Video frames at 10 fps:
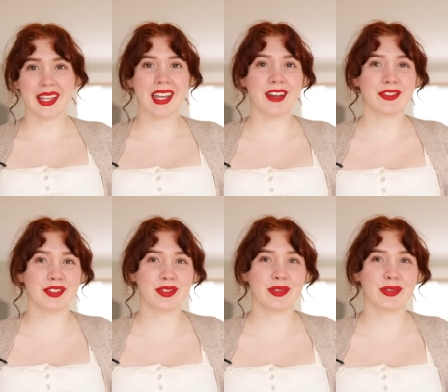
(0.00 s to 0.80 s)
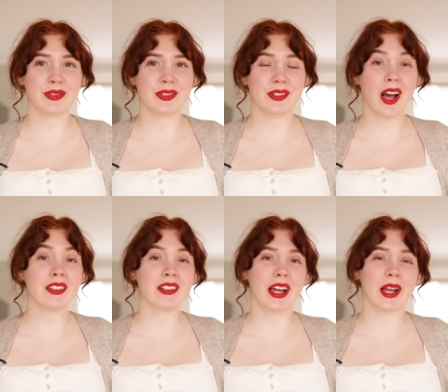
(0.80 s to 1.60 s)
In an effort to
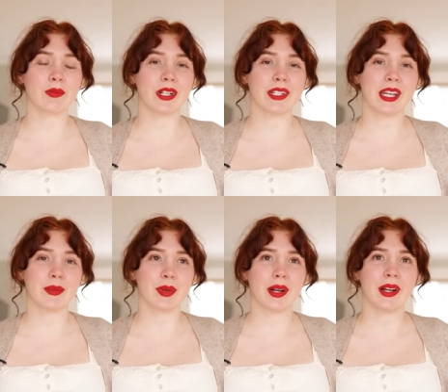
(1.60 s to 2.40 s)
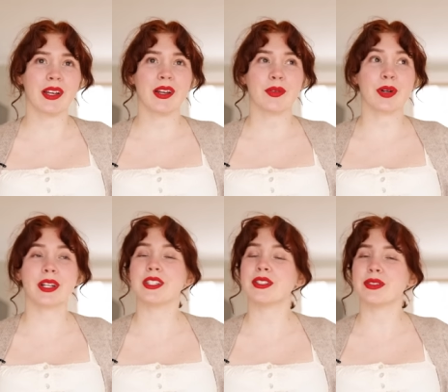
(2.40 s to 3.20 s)
not look like I'm wearing a diaper, we're
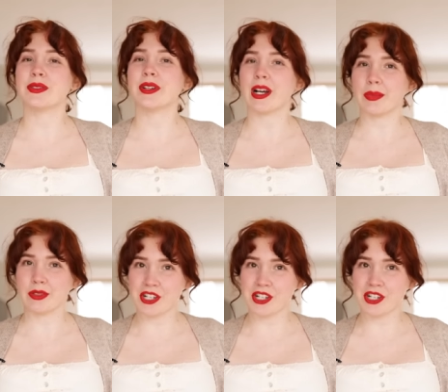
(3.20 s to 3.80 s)
gonna do a couple